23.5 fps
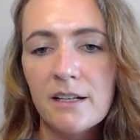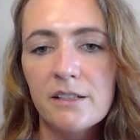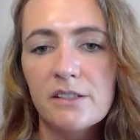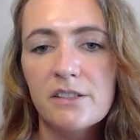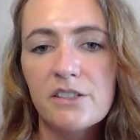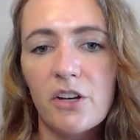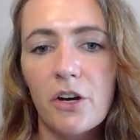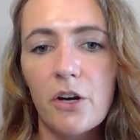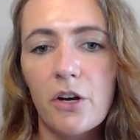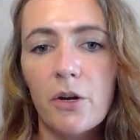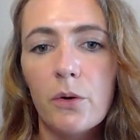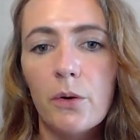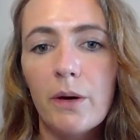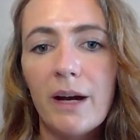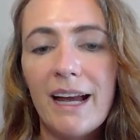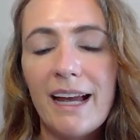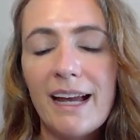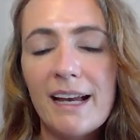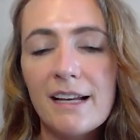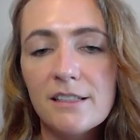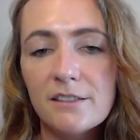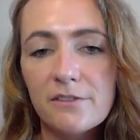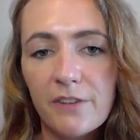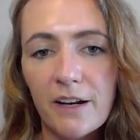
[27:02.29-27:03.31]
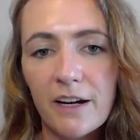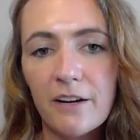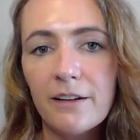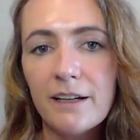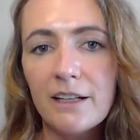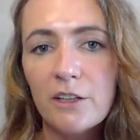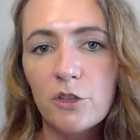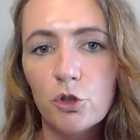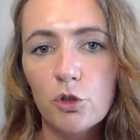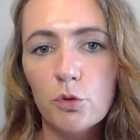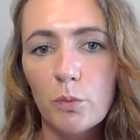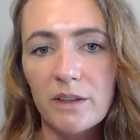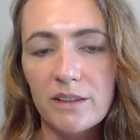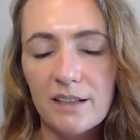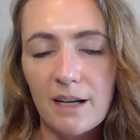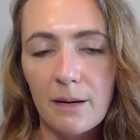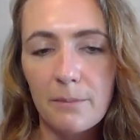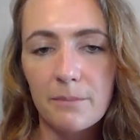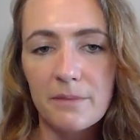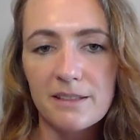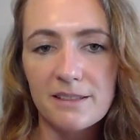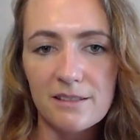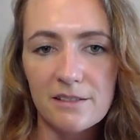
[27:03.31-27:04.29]
So he's very good with
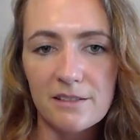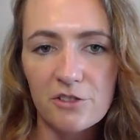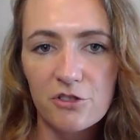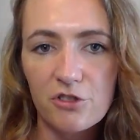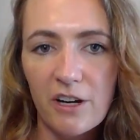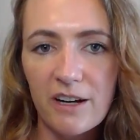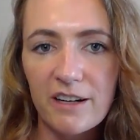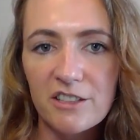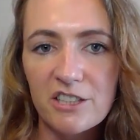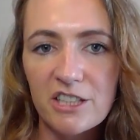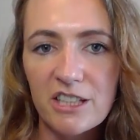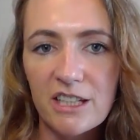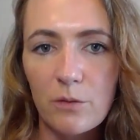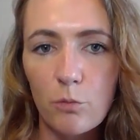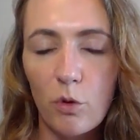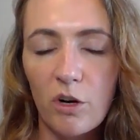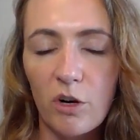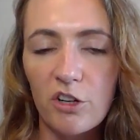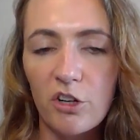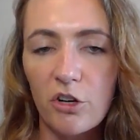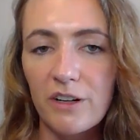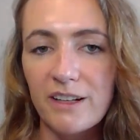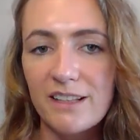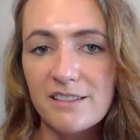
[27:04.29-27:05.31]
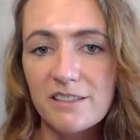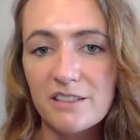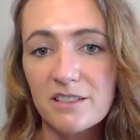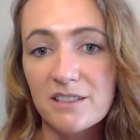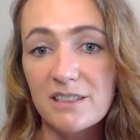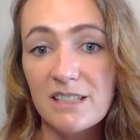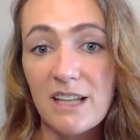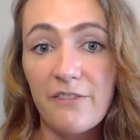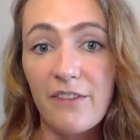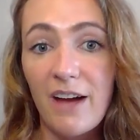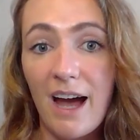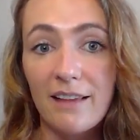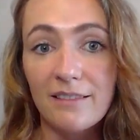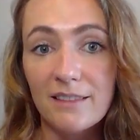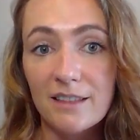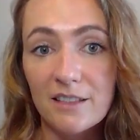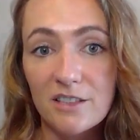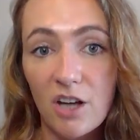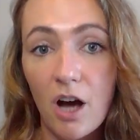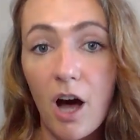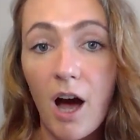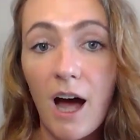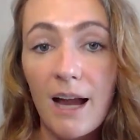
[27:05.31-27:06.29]
numbers and strategy and whatnot. He's just never had
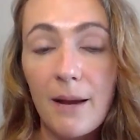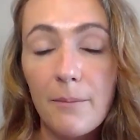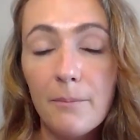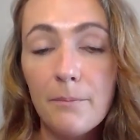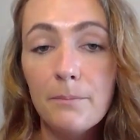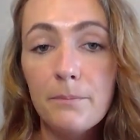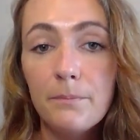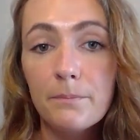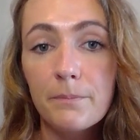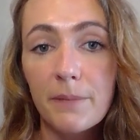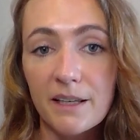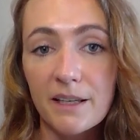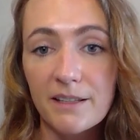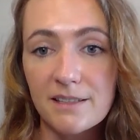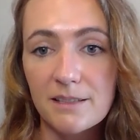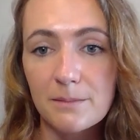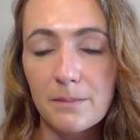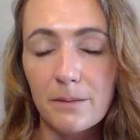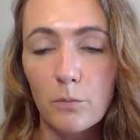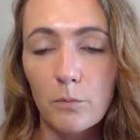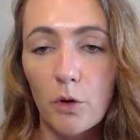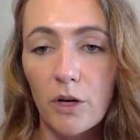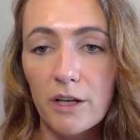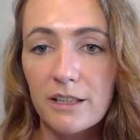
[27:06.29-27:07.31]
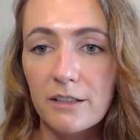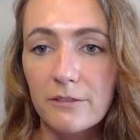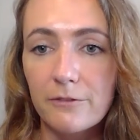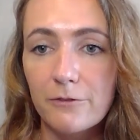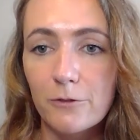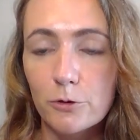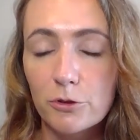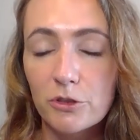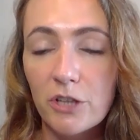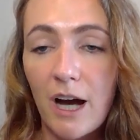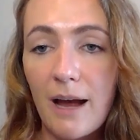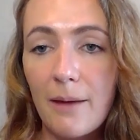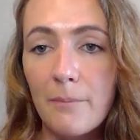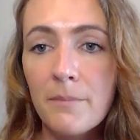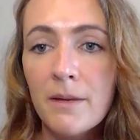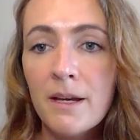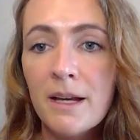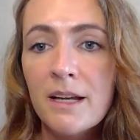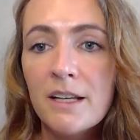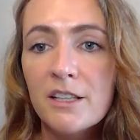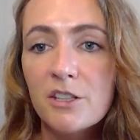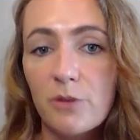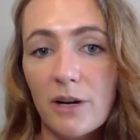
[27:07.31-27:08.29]
the time, because he's been working full time,
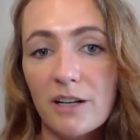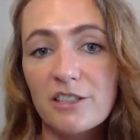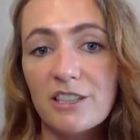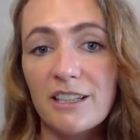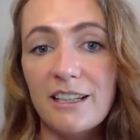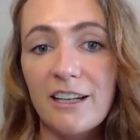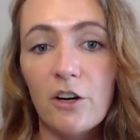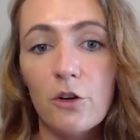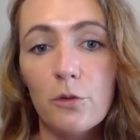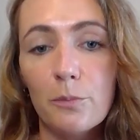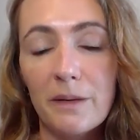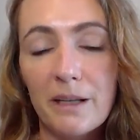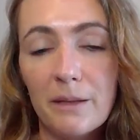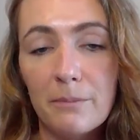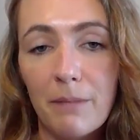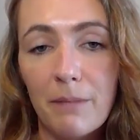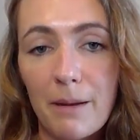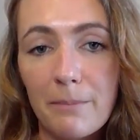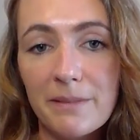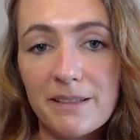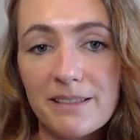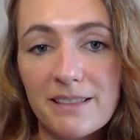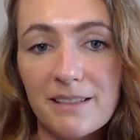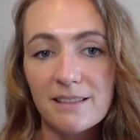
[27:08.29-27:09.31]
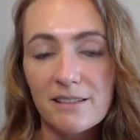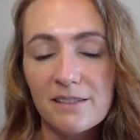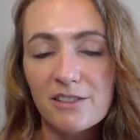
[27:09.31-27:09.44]
to actually help me in my business.